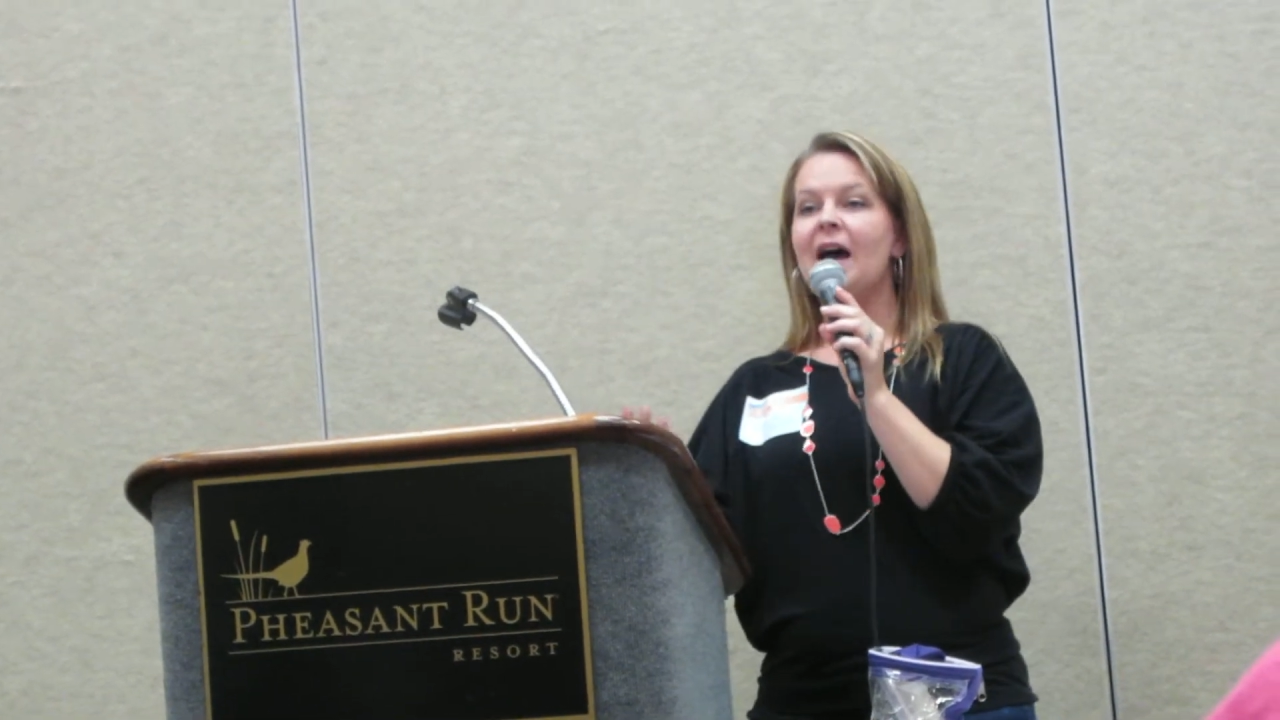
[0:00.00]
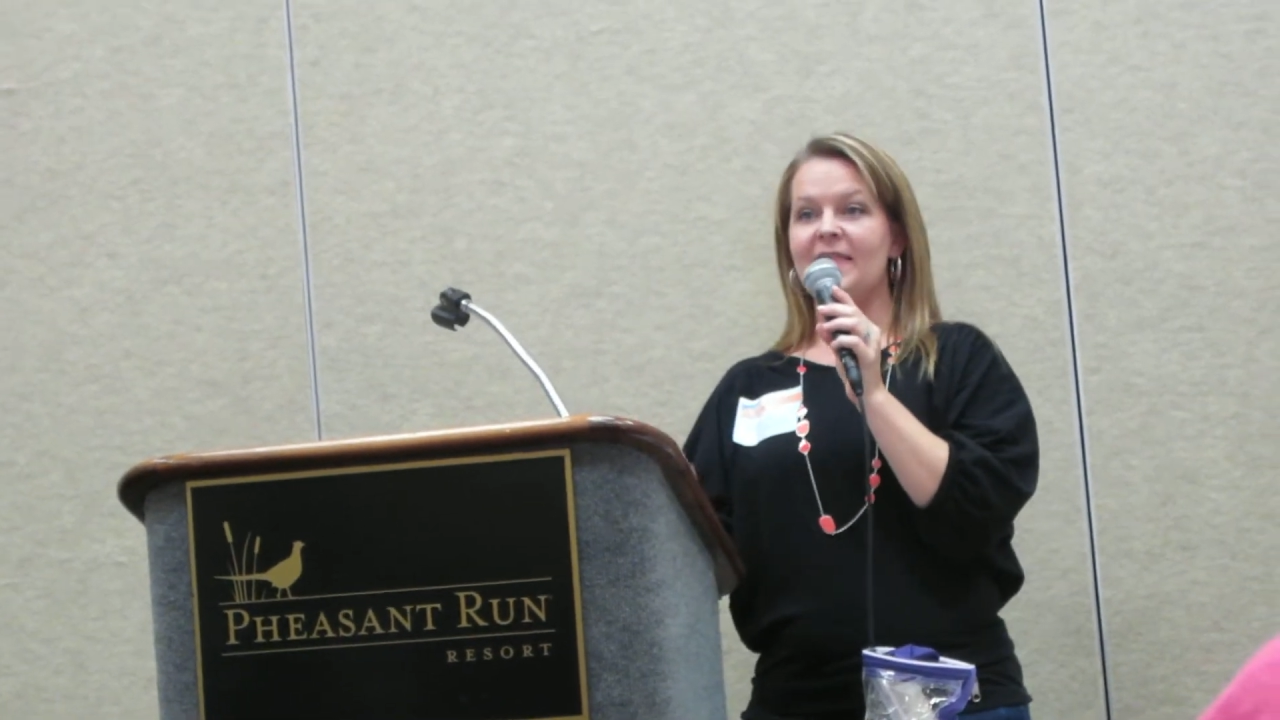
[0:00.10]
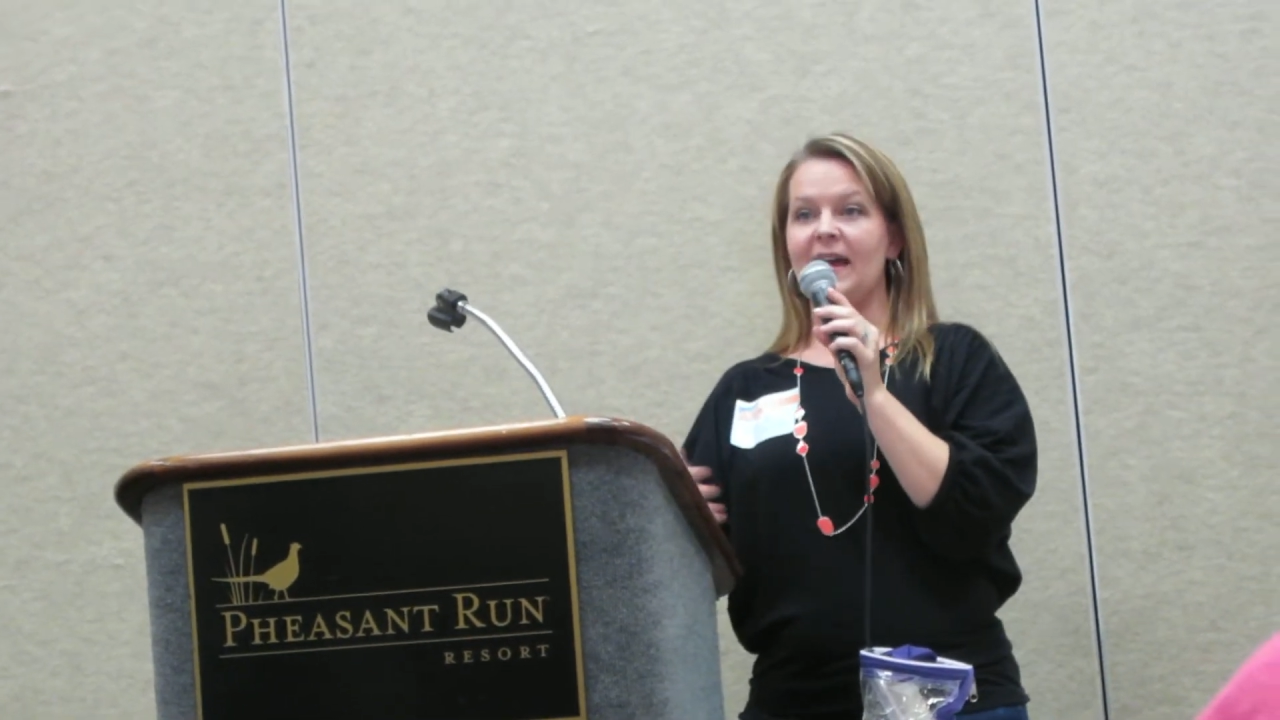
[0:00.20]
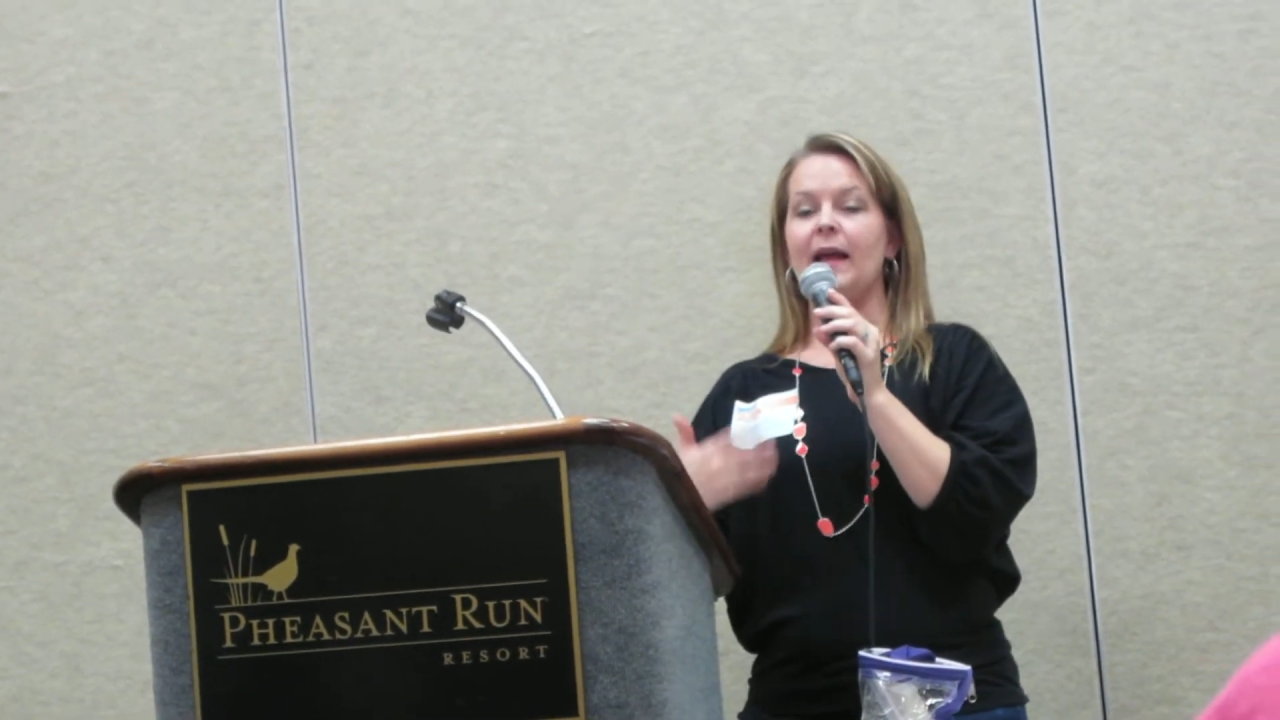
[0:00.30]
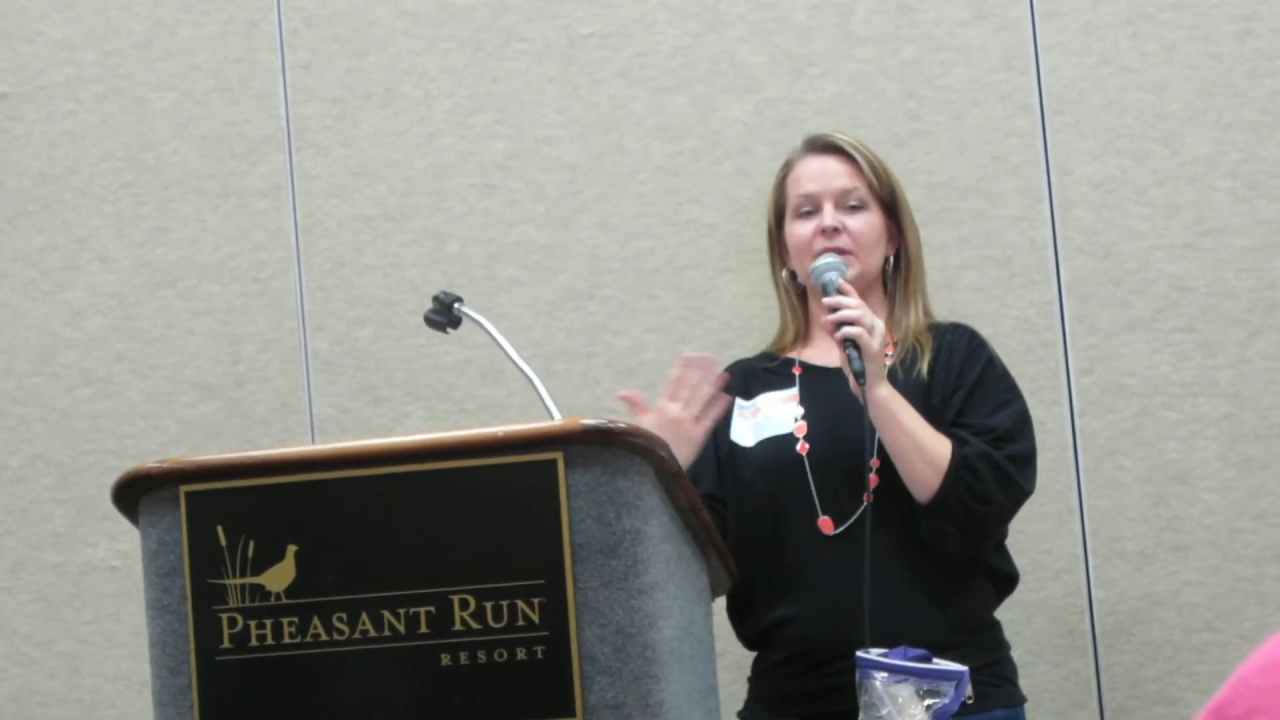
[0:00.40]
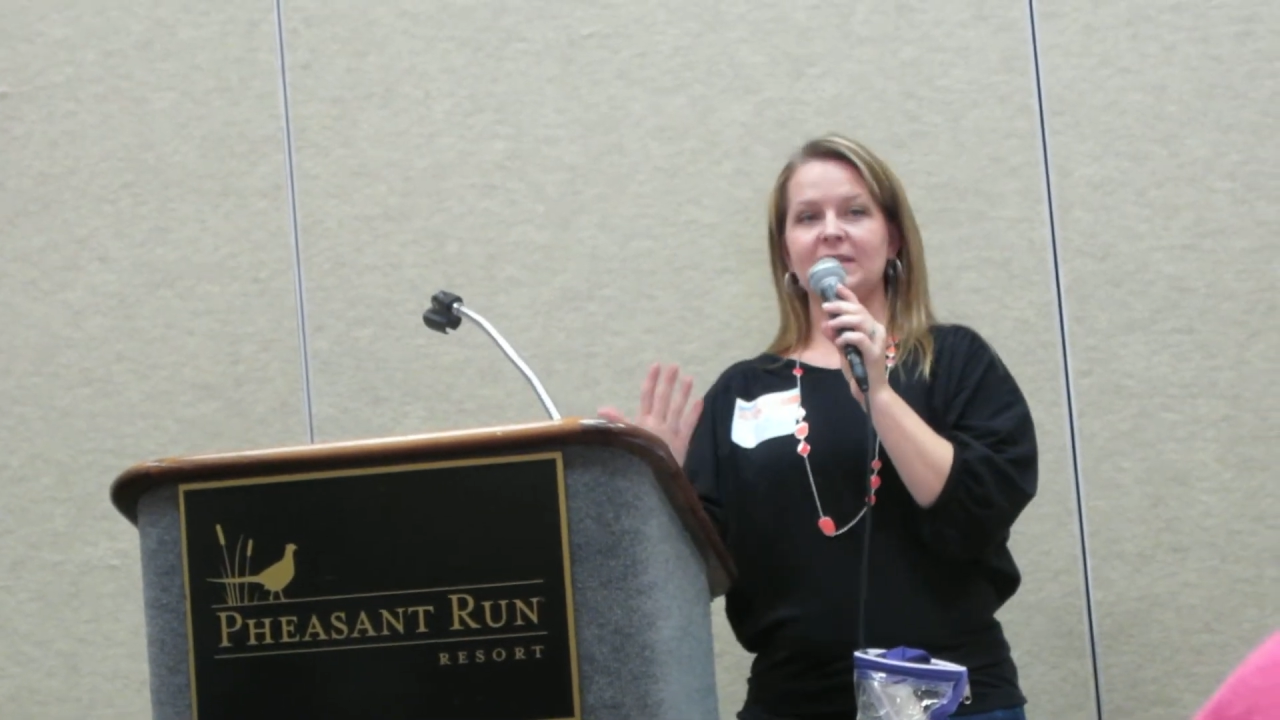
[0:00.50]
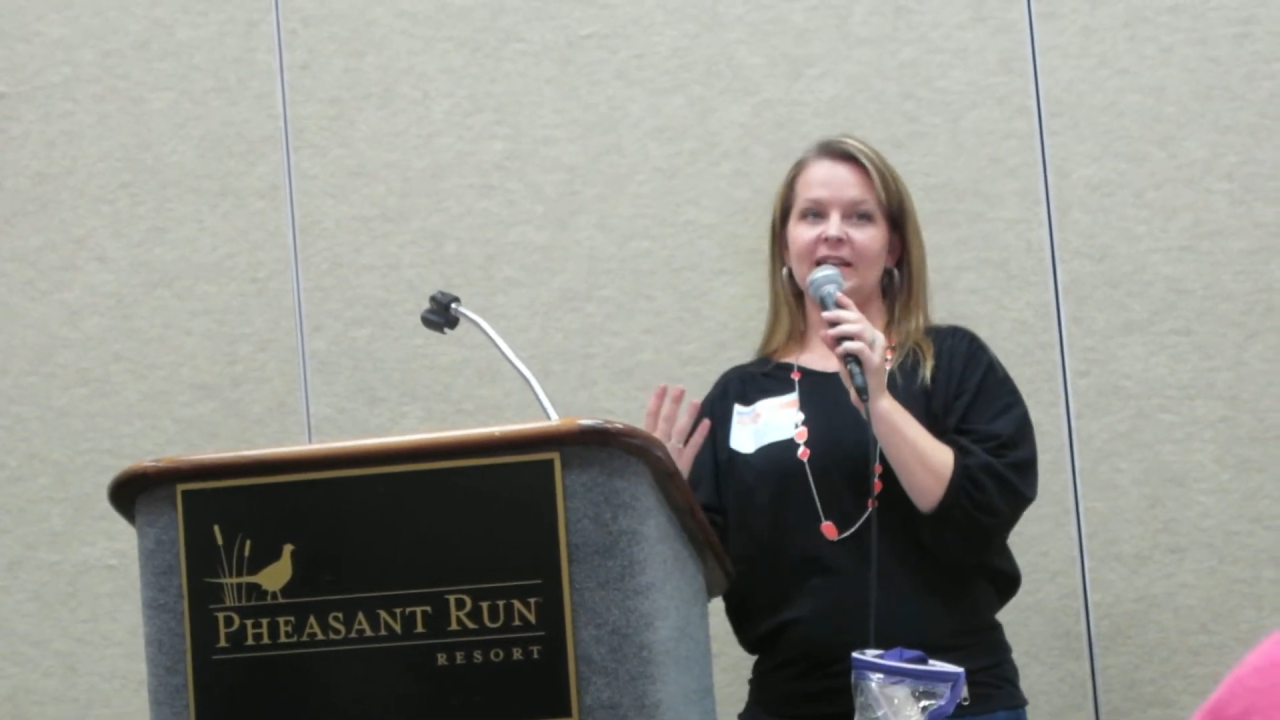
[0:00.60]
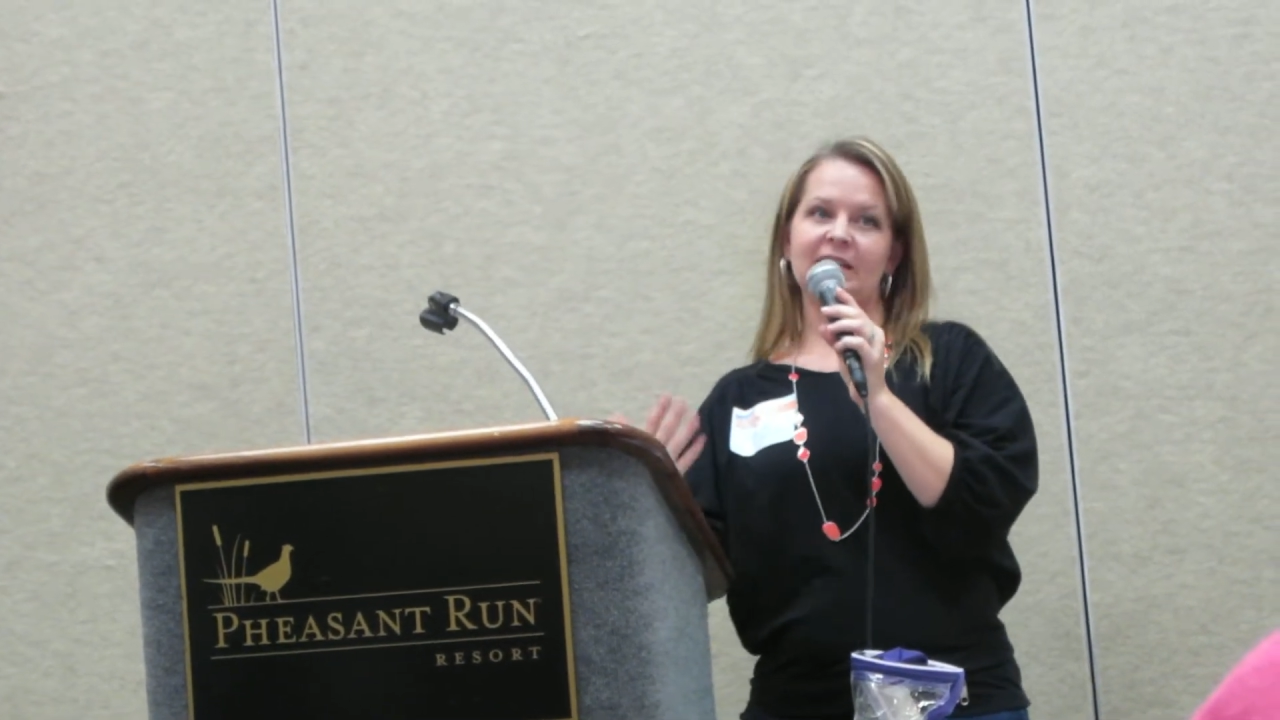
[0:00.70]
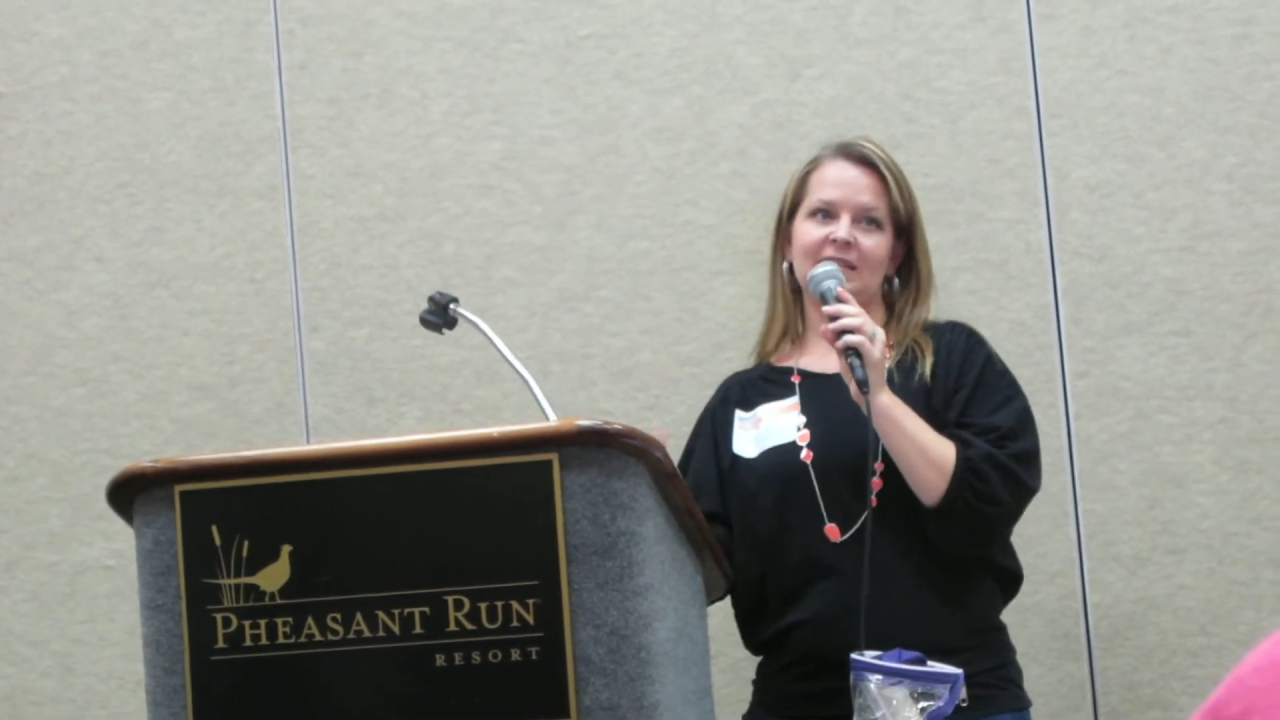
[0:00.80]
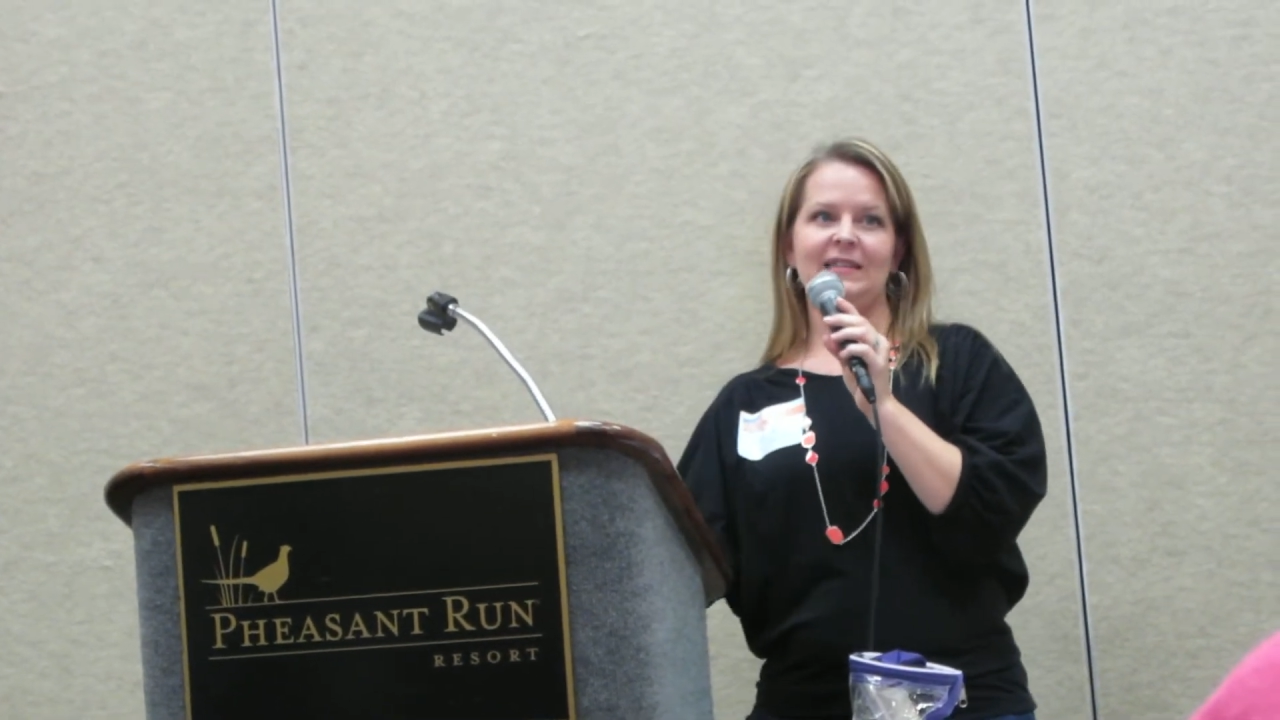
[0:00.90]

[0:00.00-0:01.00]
that I'm excited to